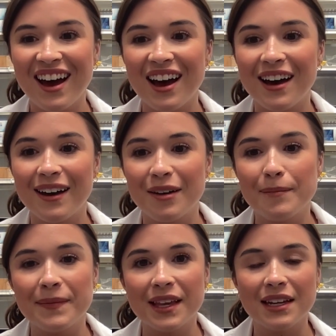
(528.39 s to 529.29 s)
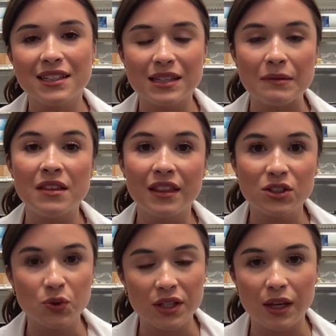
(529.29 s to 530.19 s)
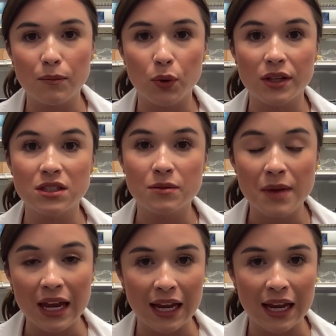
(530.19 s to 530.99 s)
And it's something that's really important to me,